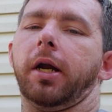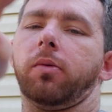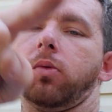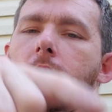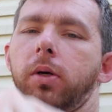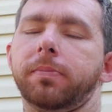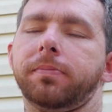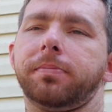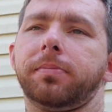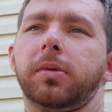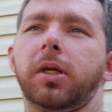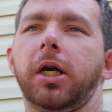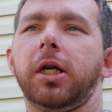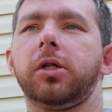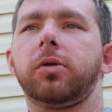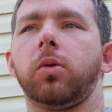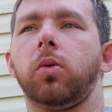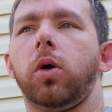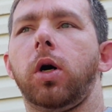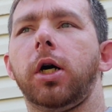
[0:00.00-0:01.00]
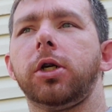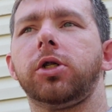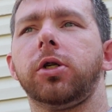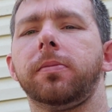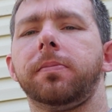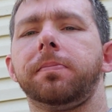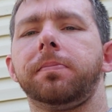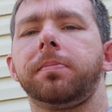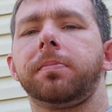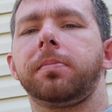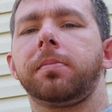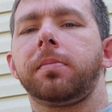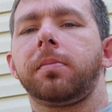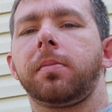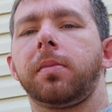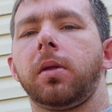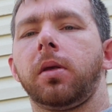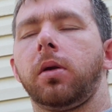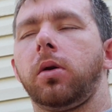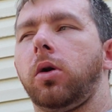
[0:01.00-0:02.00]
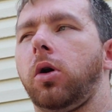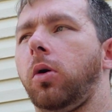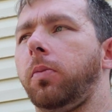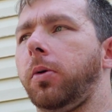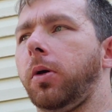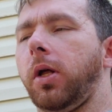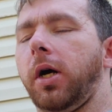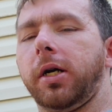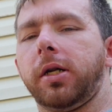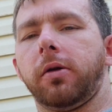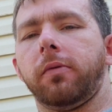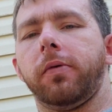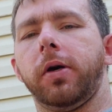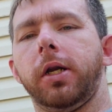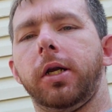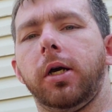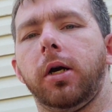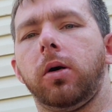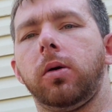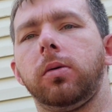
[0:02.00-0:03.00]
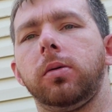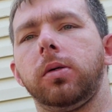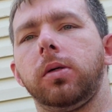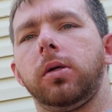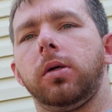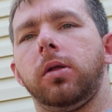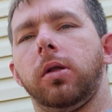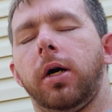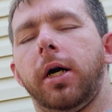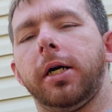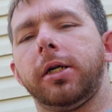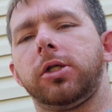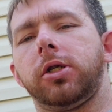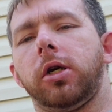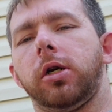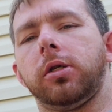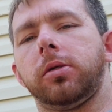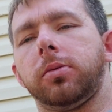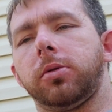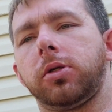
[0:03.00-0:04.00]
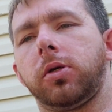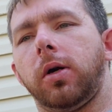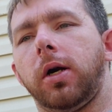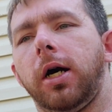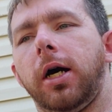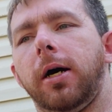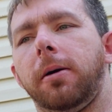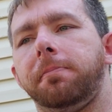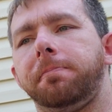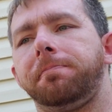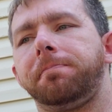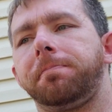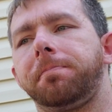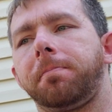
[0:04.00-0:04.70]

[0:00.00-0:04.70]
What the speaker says: everyone, thanks for watching. Hope you liked the video. Like, share, and subscribe.